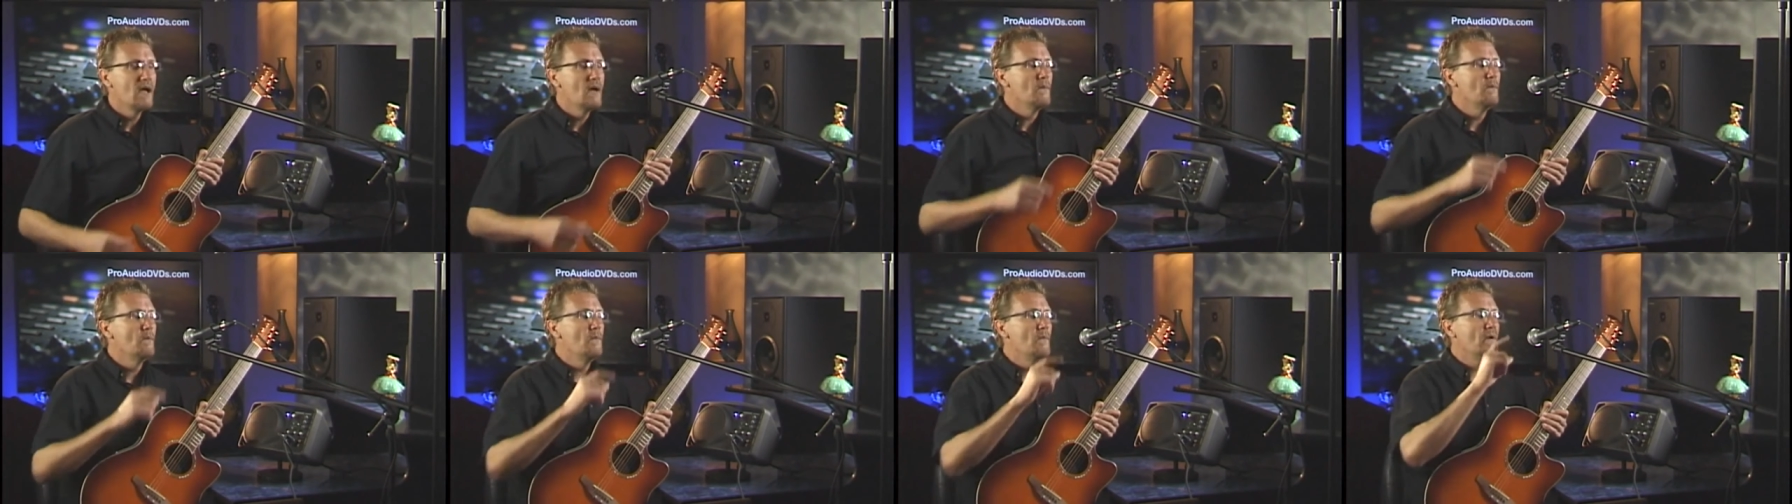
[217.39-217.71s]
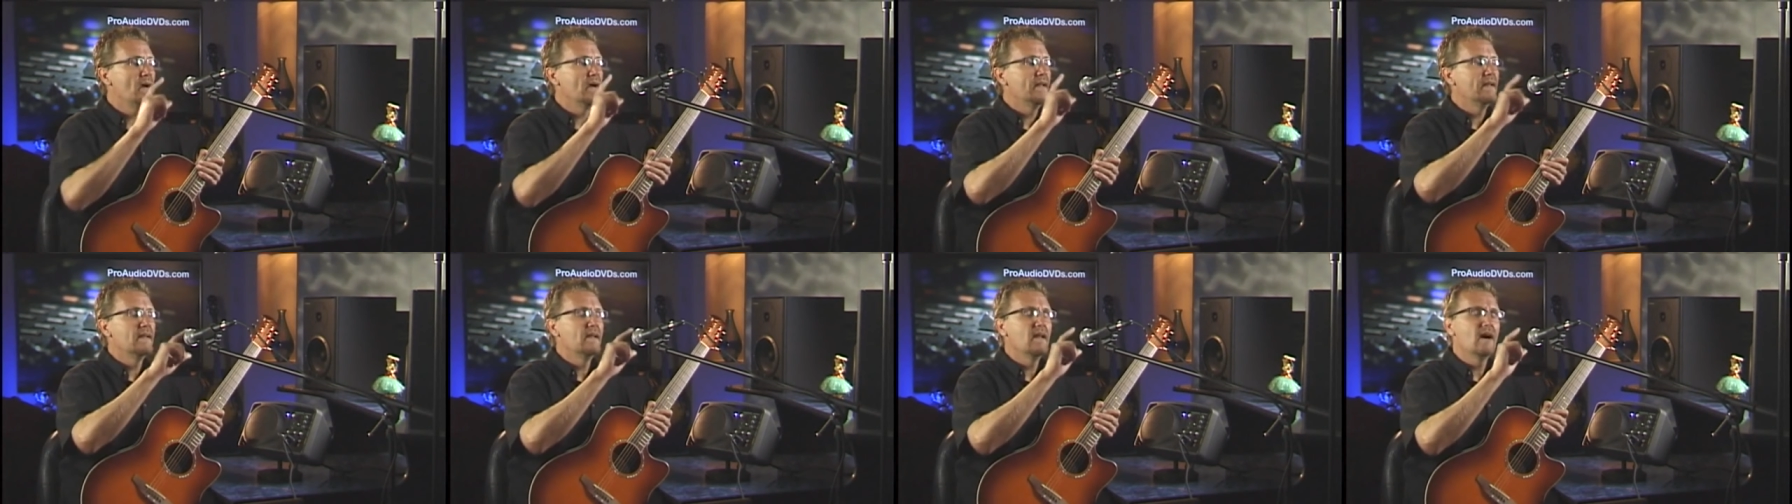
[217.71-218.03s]

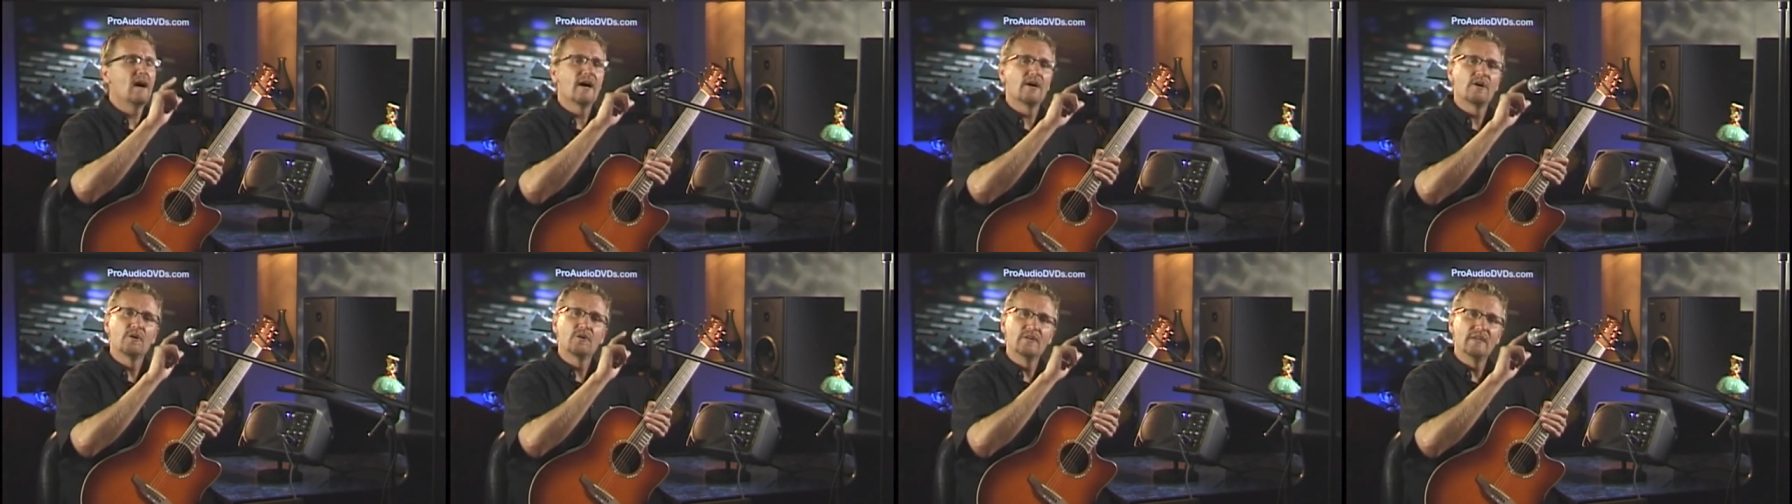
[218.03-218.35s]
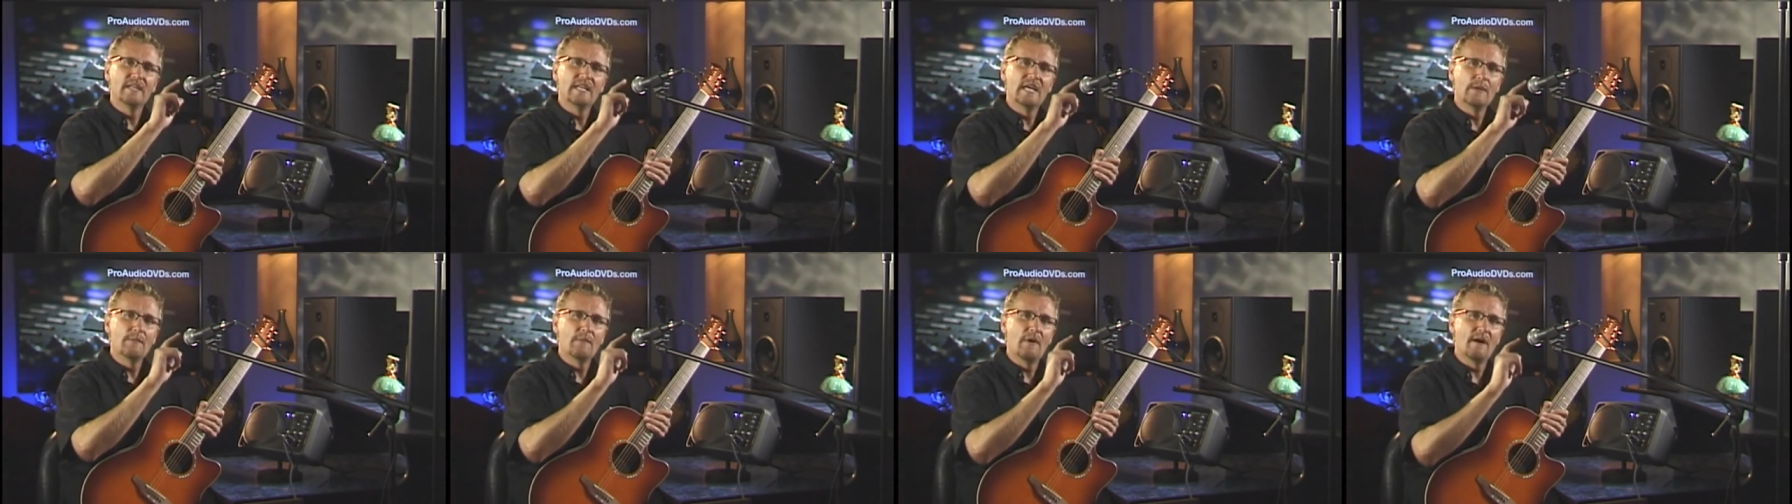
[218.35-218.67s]
but I
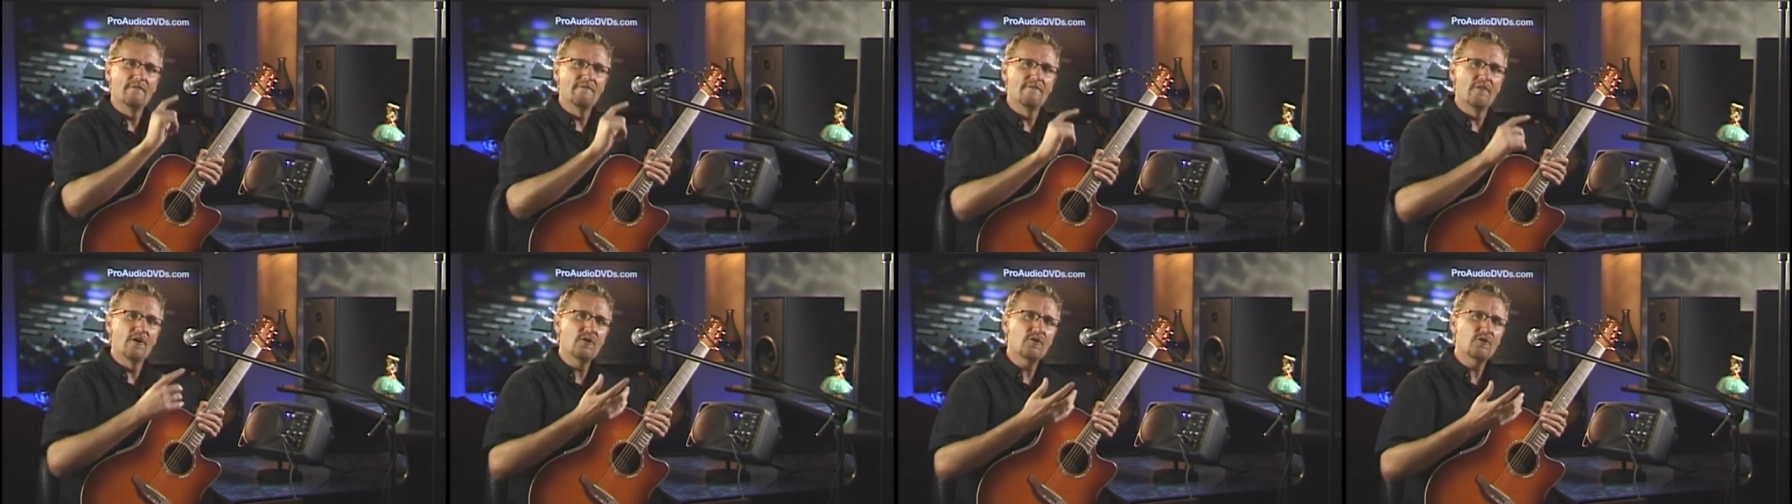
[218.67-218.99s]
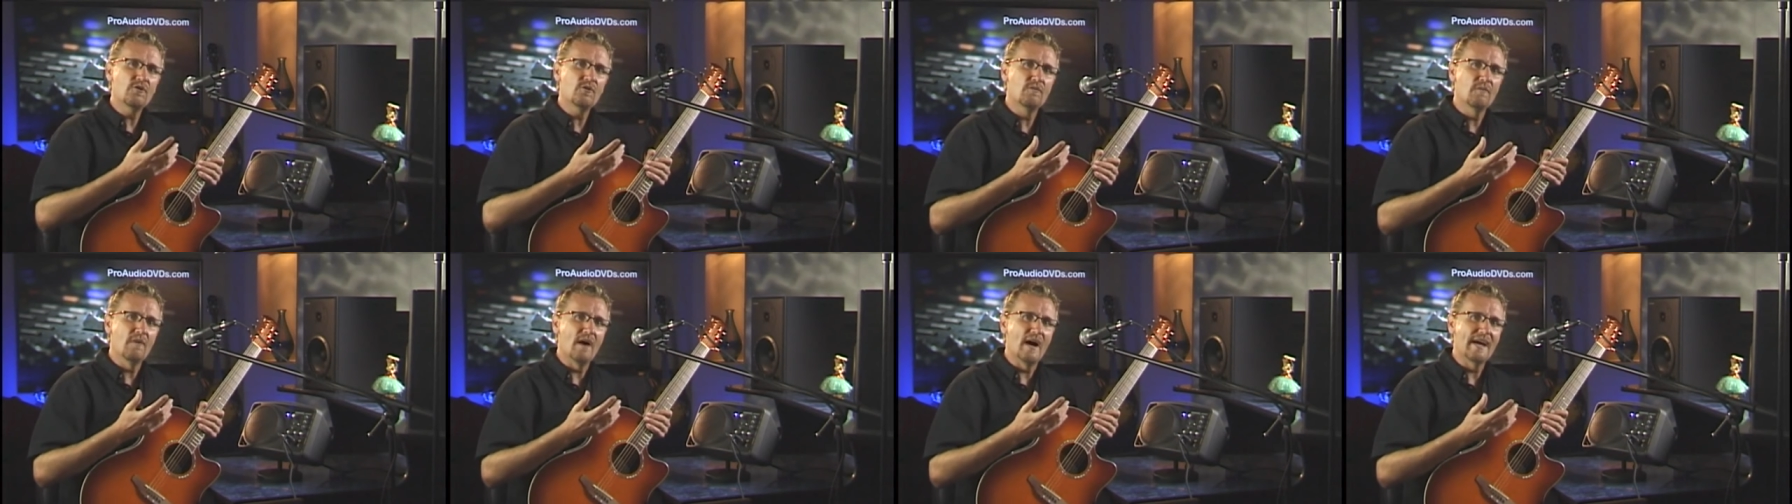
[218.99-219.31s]
couldn't hear my
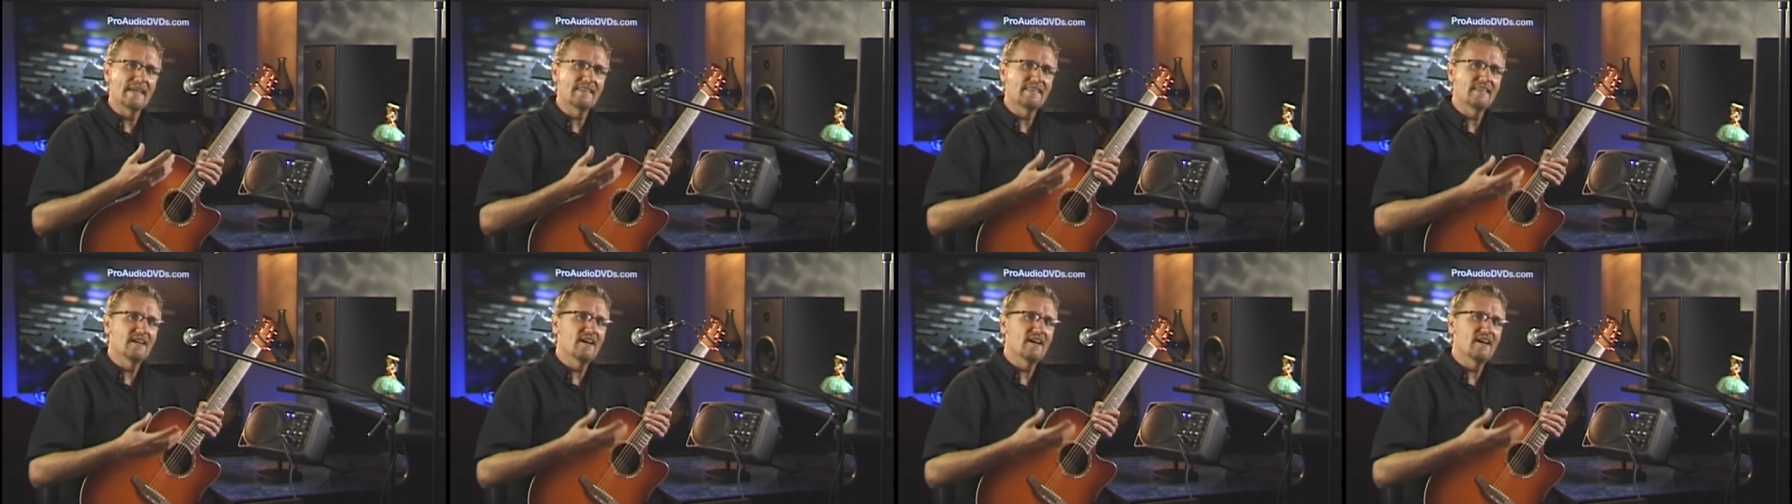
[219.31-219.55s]
vocal mic,